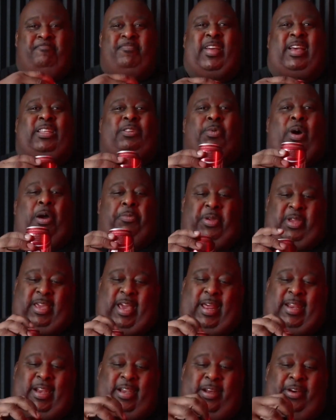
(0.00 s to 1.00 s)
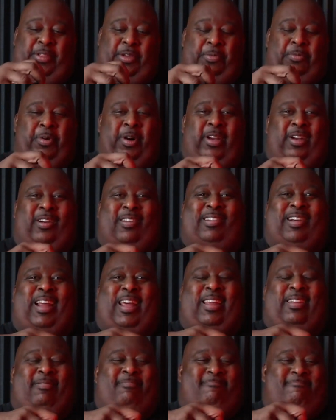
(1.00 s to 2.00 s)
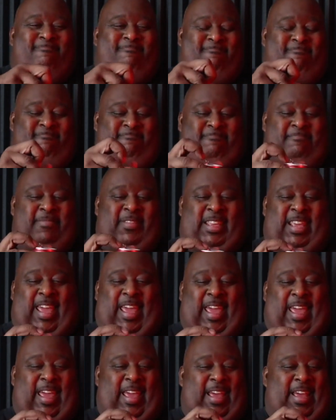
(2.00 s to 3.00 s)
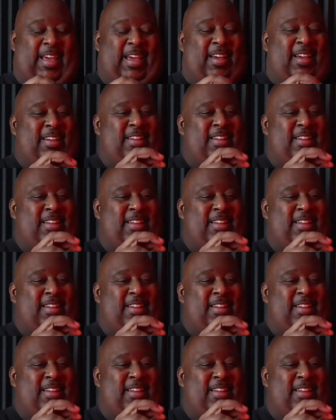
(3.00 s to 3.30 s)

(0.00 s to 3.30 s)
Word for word: that's why we got another one, all right? Yeah.